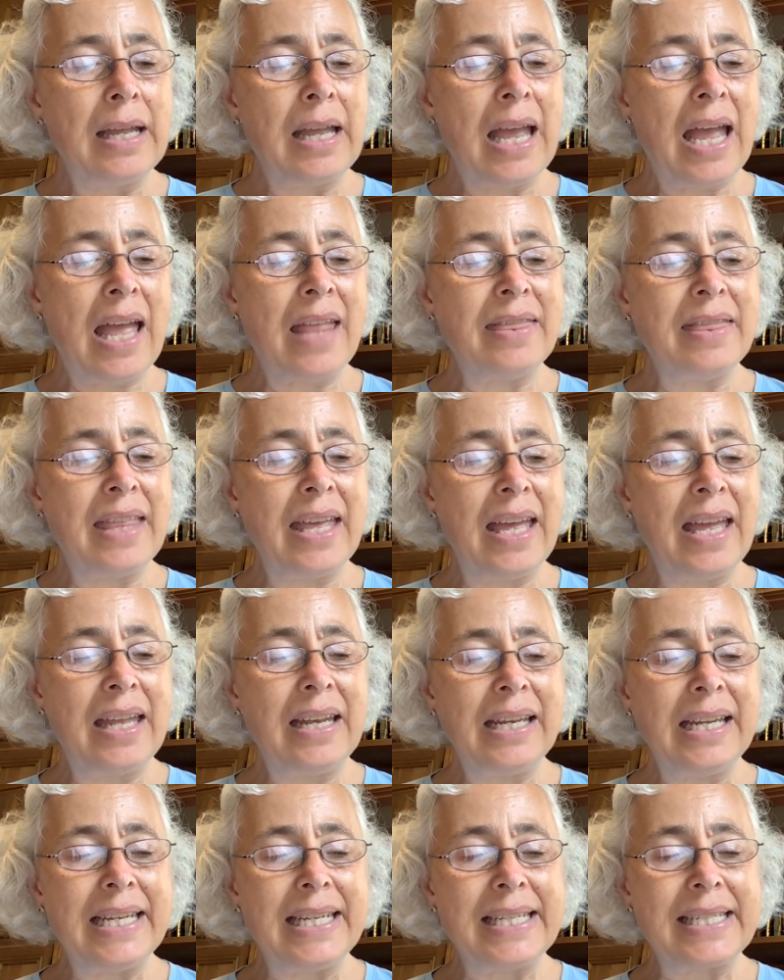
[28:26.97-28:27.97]
and then
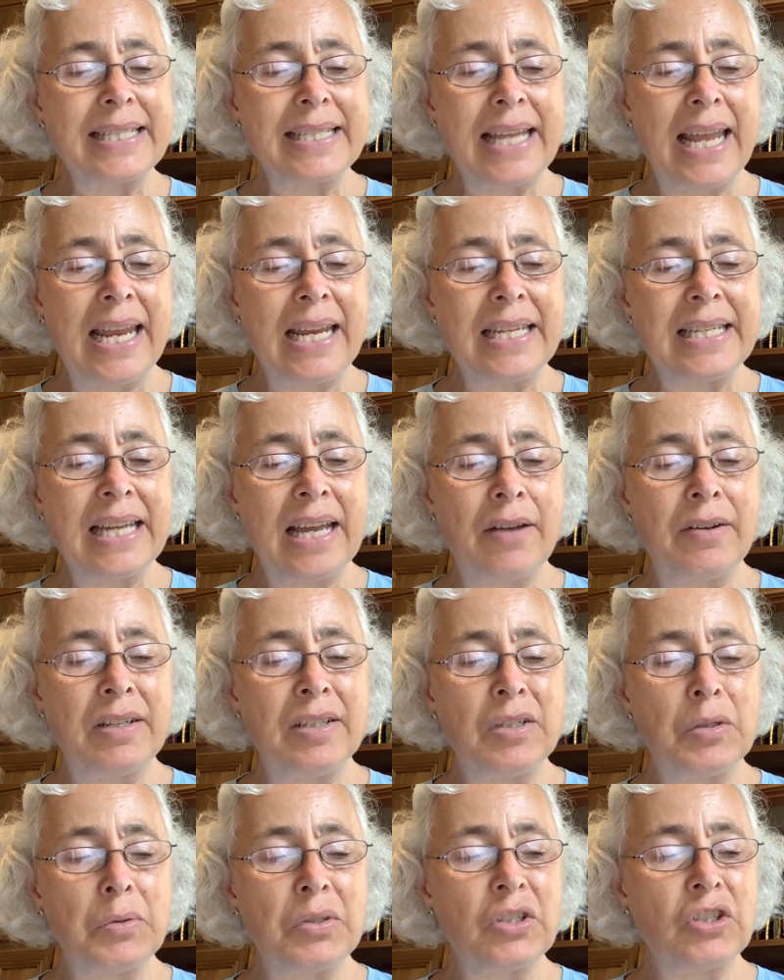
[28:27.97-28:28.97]
he sank down
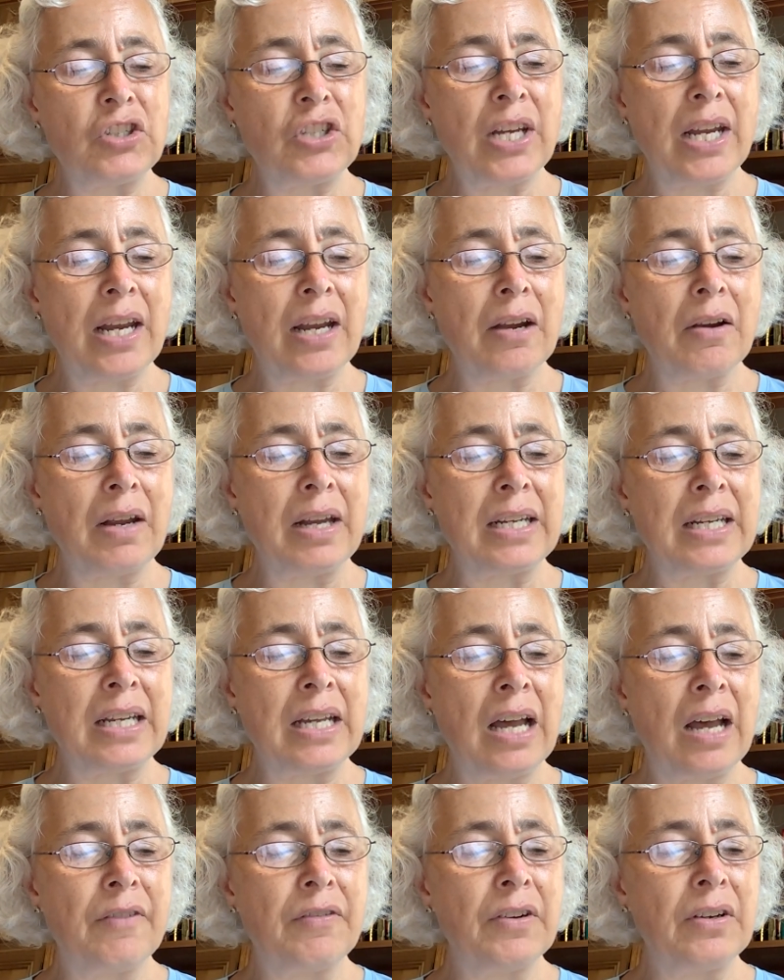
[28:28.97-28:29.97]
into his chair and
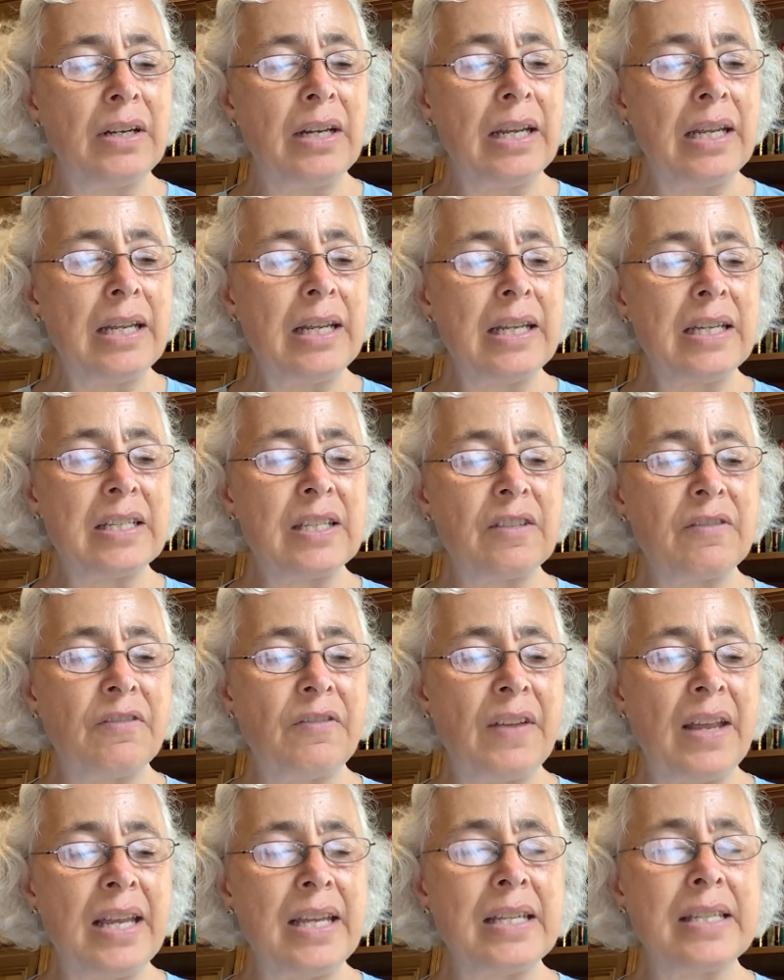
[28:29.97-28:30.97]
covered his
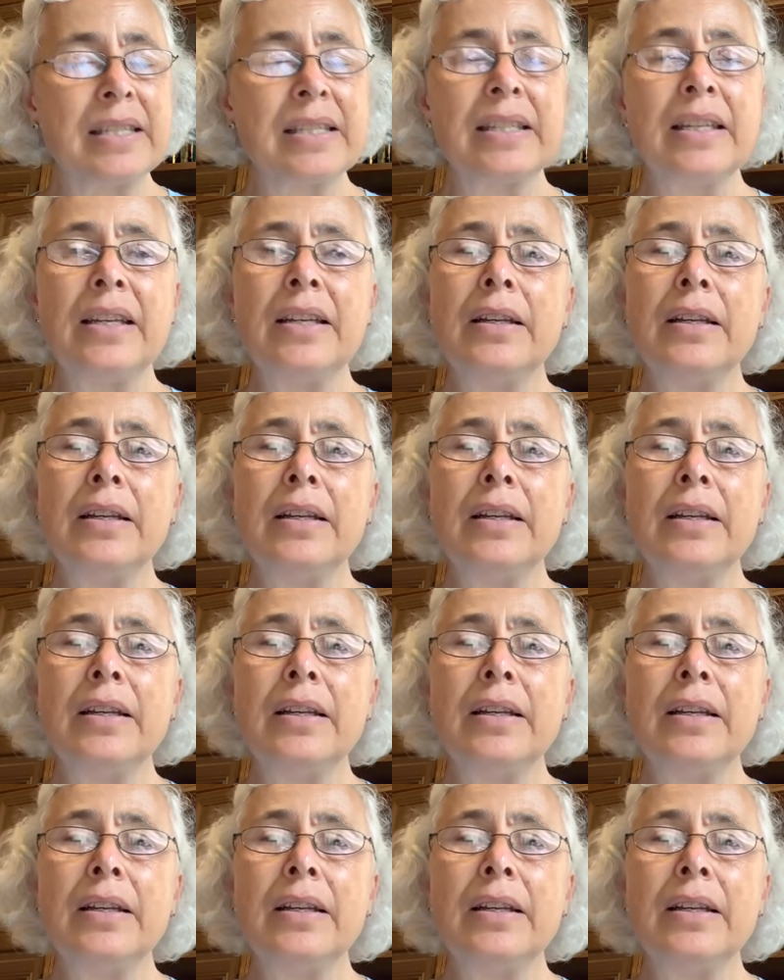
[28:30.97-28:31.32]
face